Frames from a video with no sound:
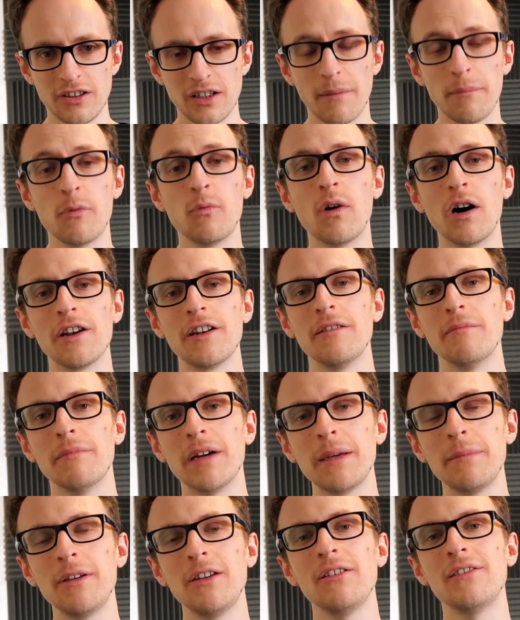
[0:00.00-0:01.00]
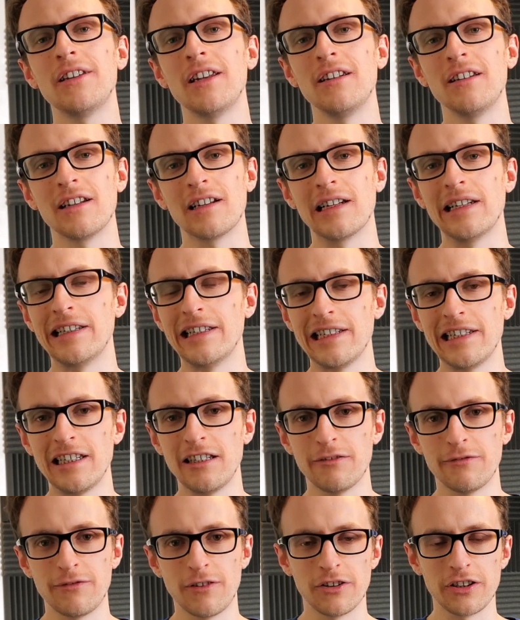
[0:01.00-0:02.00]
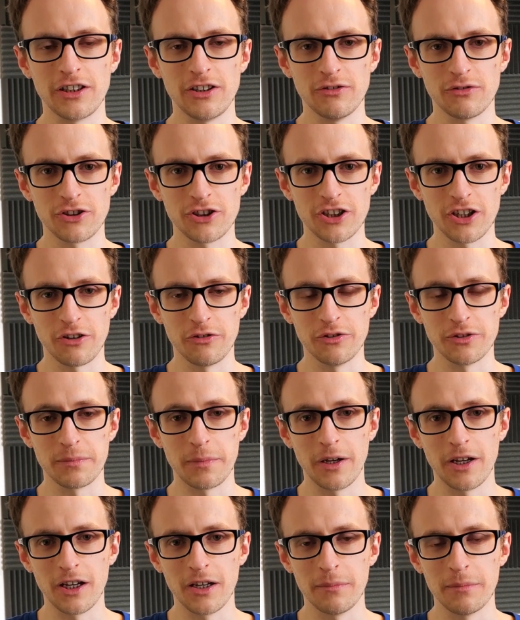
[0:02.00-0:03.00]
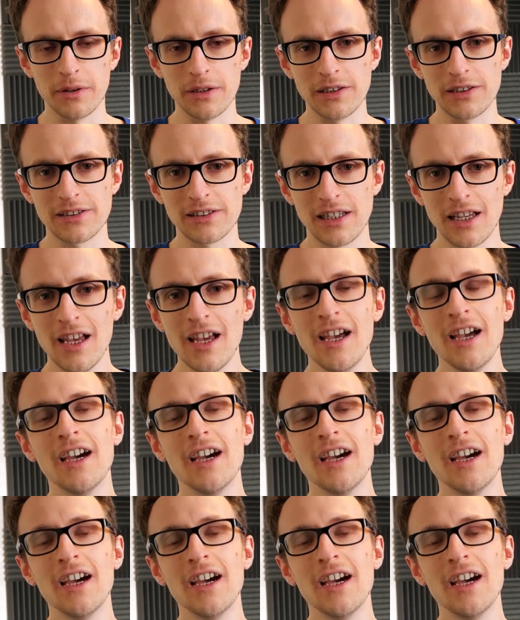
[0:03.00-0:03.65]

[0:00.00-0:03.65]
Number one, maybe you didn't clearly define your show's purpose.